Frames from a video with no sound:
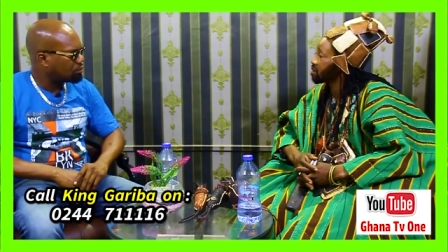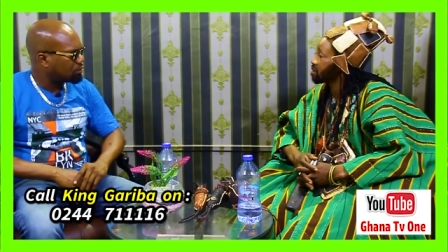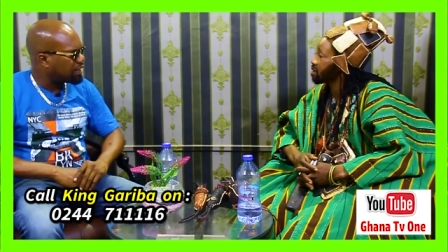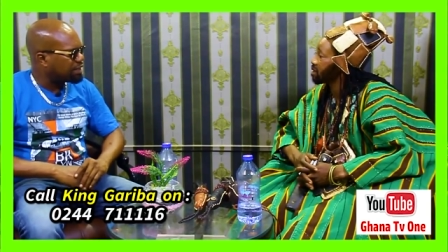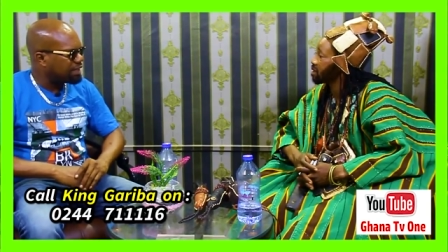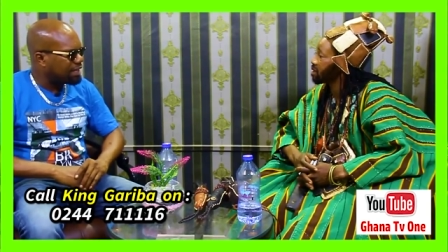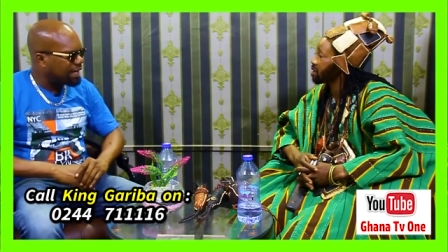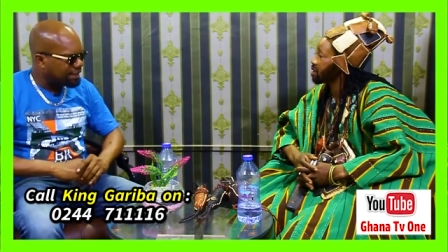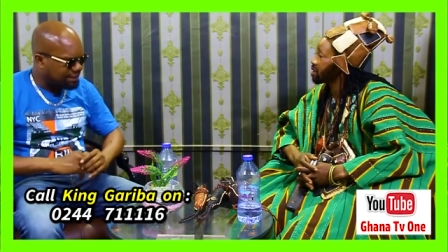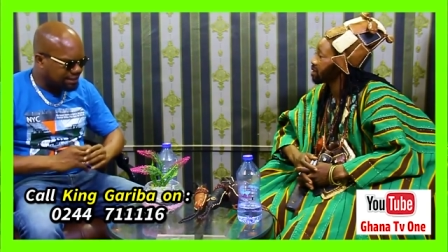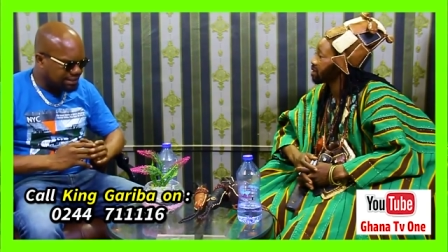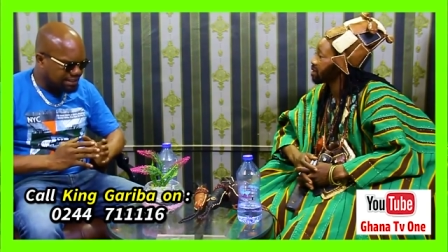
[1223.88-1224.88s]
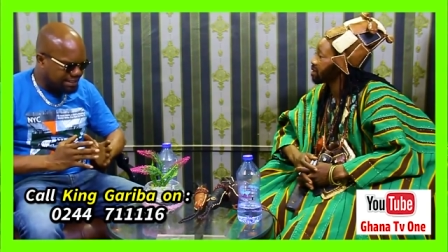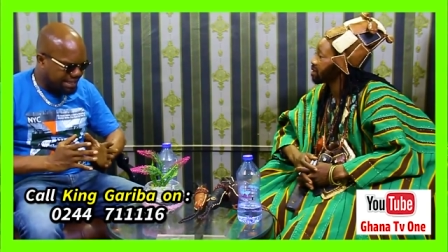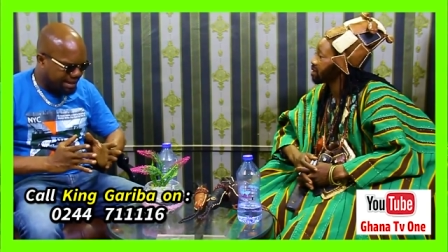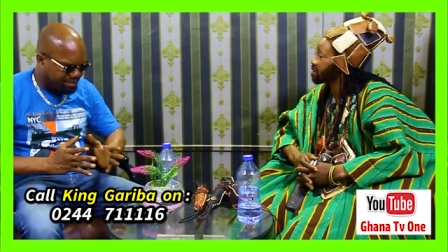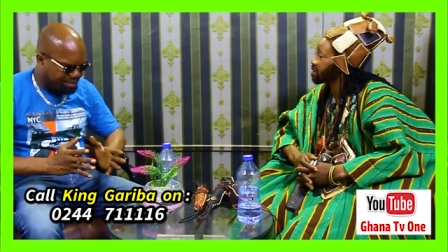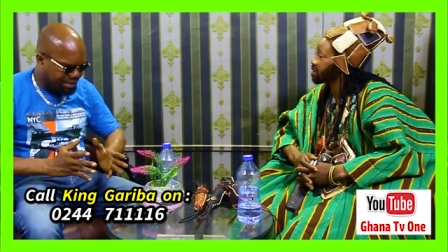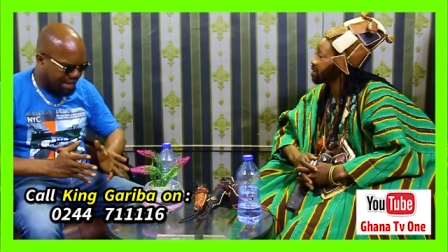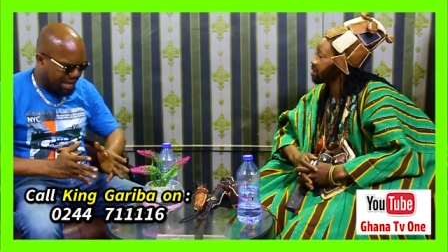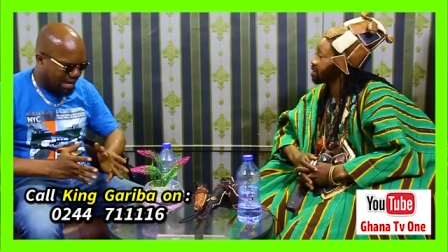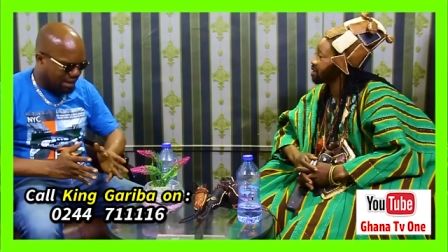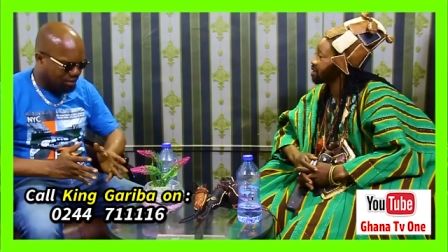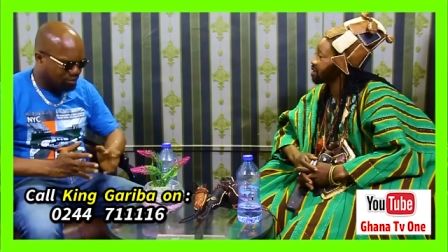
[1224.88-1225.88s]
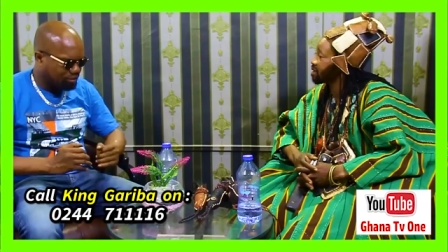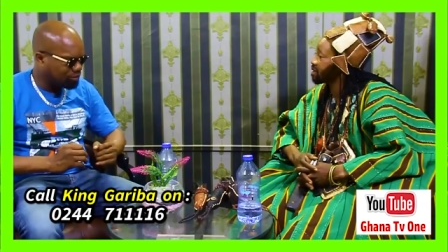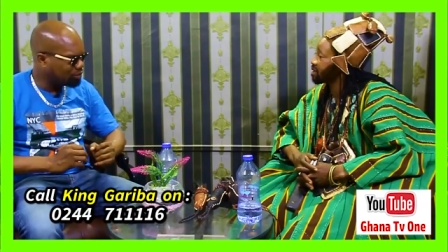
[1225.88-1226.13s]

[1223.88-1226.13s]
Okay, election year bia no.